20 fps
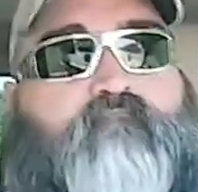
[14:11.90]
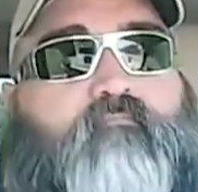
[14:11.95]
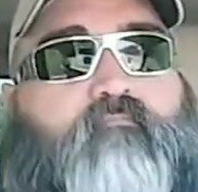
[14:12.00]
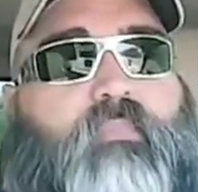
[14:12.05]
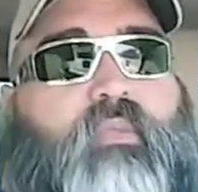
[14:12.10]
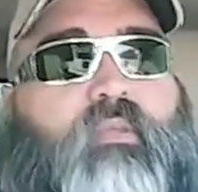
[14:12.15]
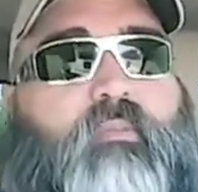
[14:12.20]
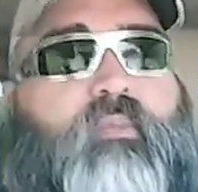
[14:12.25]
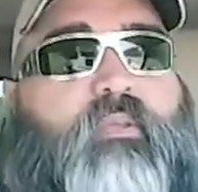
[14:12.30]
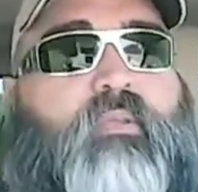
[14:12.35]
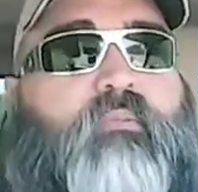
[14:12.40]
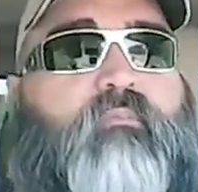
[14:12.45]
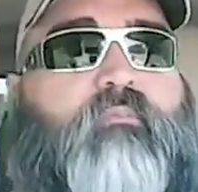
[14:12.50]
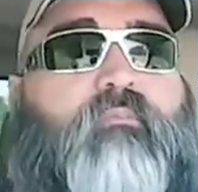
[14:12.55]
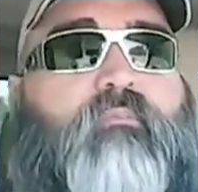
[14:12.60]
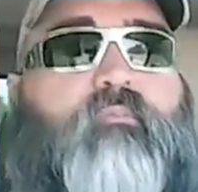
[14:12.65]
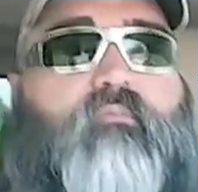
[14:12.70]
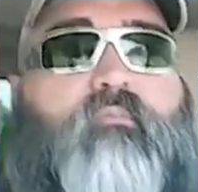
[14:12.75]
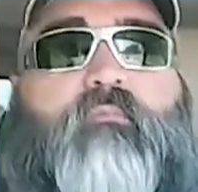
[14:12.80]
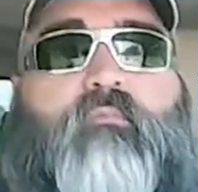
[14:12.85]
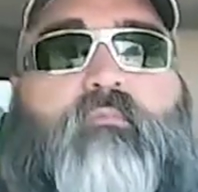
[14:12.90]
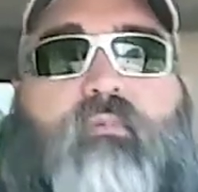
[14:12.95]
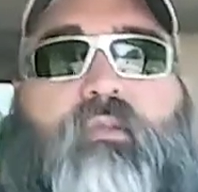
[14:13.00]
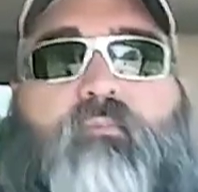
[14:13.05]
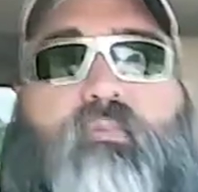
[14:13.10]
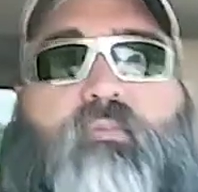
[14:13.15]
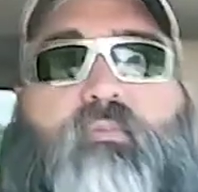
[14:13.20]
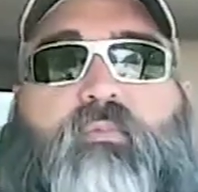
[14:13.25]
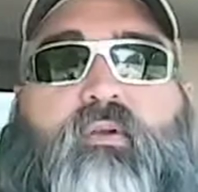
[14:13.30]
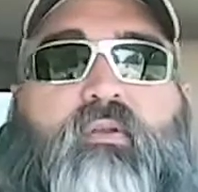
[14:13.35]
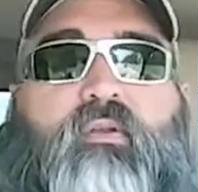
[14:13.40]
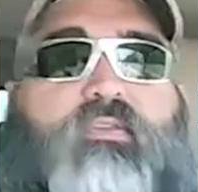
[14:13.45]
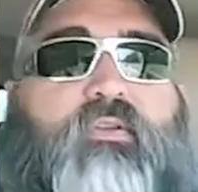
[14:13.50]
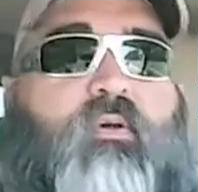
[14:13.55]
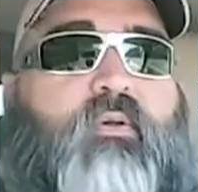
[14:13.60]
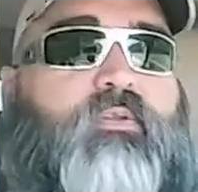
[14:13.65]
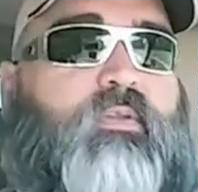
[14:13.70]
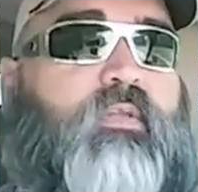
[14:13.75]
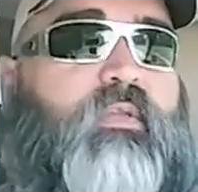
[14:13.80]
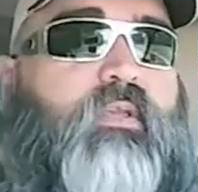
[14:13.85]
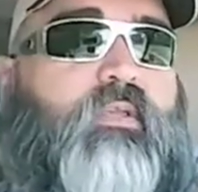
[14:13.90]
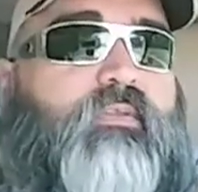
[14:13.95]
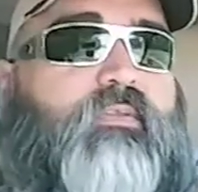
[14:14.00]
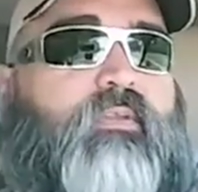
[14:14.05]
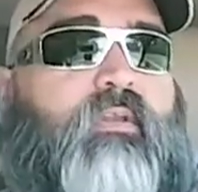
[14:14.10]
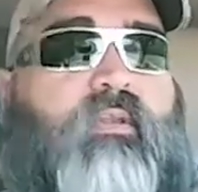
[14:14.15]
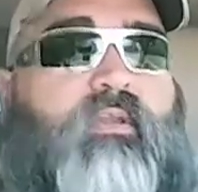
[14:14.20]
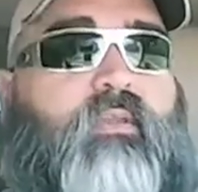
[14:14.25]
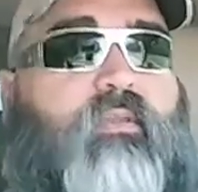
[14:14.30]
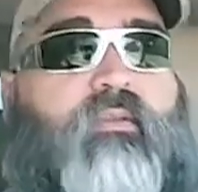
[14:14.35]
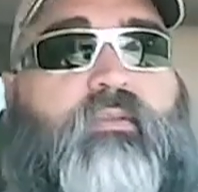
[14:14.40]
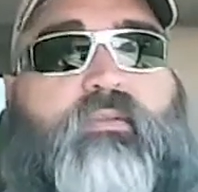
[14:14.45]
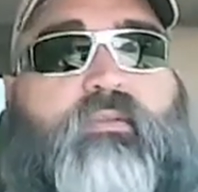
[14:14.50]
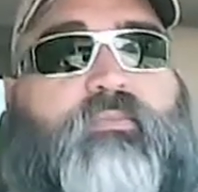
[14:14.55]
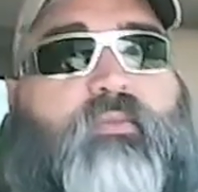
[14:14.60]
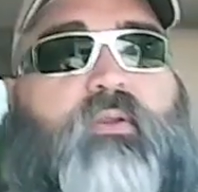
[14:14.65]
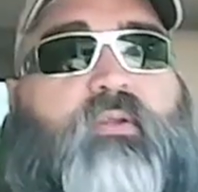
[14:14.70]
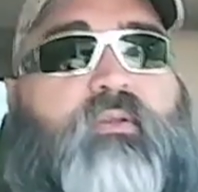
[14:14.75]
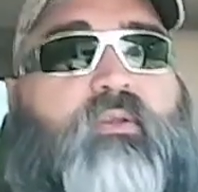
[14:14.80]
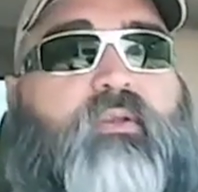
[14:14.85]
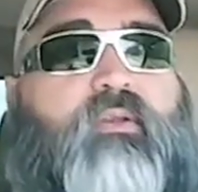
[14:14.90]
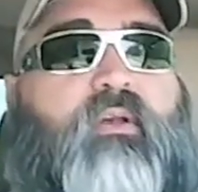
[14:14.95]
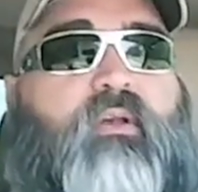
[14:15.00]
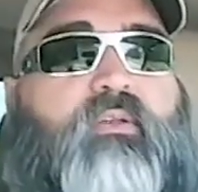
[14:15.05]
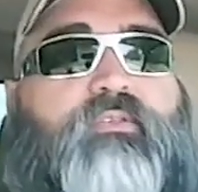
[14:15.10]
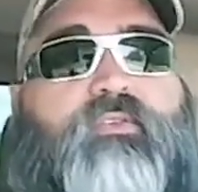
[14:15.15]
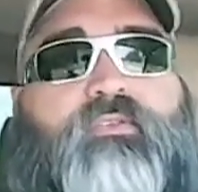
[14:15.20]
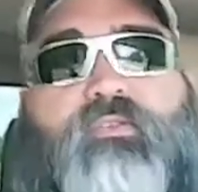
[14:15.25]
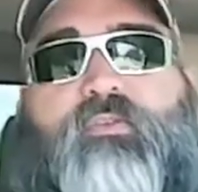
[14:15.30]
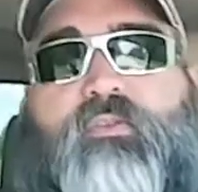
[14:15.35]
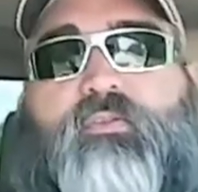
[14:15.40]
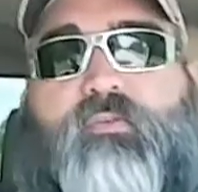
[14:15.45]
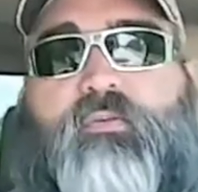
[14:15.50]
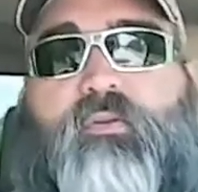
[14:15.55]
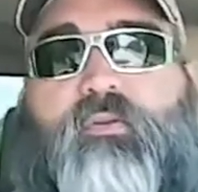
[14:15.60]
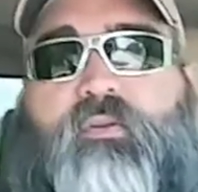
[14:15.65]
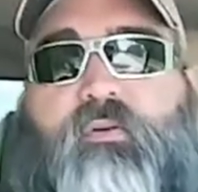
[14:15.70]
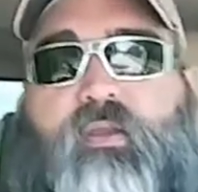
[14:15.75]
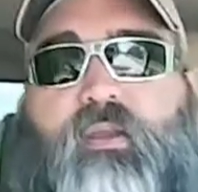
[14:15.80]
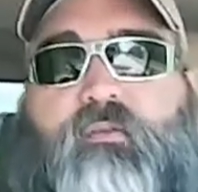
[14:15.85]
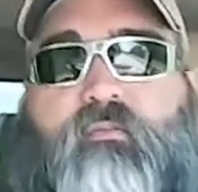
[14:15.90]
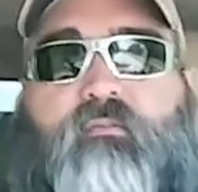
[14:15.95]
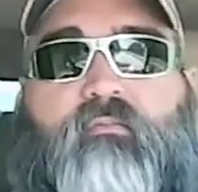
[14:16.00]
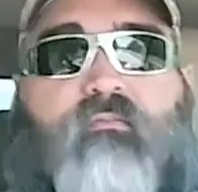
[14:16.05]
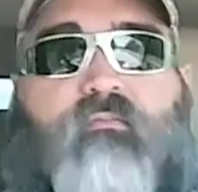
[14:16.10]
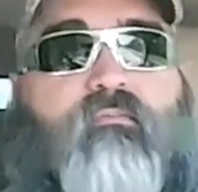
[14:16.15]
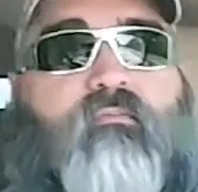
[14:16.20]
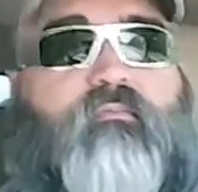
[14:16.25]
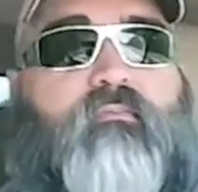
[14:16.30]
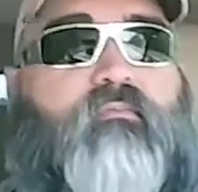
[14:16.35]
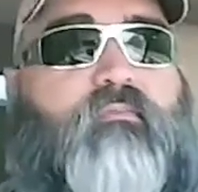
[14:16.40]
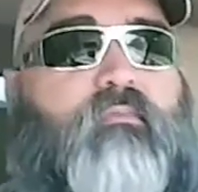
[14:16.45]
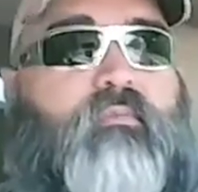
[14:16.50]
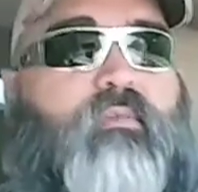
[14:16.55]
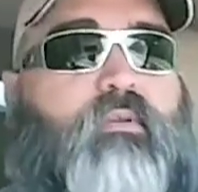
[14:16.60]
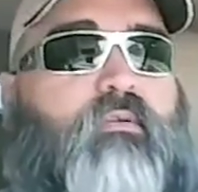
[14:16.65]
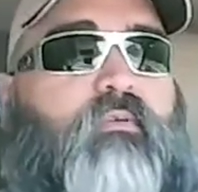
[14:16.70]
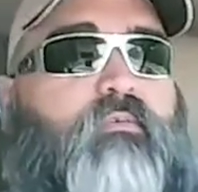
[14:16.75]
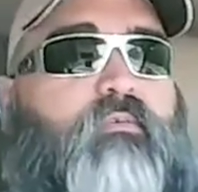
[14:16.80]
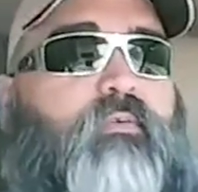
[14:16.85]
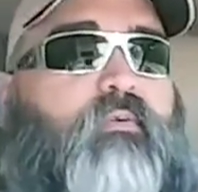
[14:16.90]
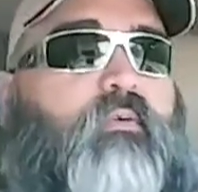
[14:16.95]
I mean, I remember I told you guys it's probably going to cost you $2-3 grand, you know, for a